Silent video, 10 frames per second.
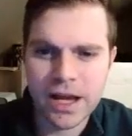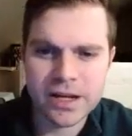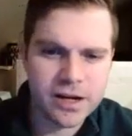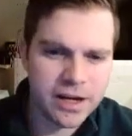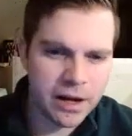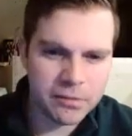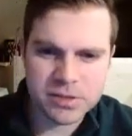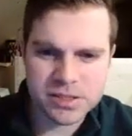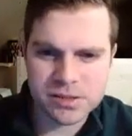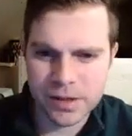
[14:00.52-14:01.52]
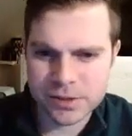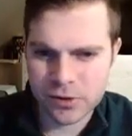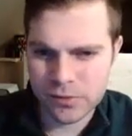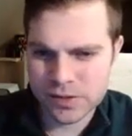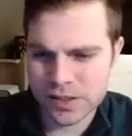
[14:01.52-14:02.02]
I cut it out just to make
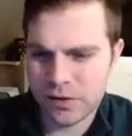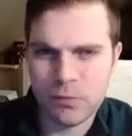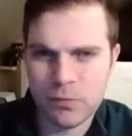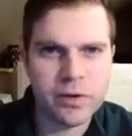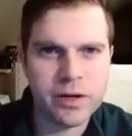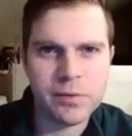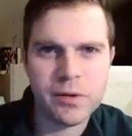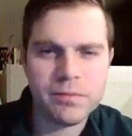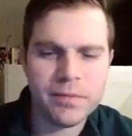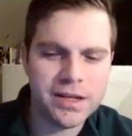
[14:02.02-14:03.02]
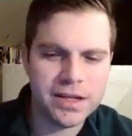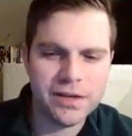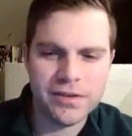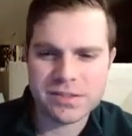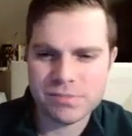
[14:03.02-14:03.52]
sure it was a little more readable and to
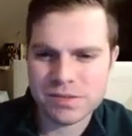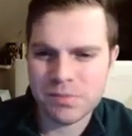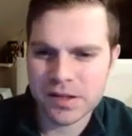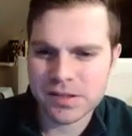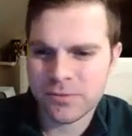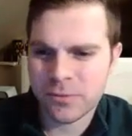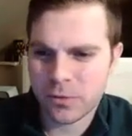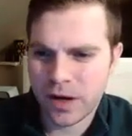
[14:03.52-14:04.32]
give us some space for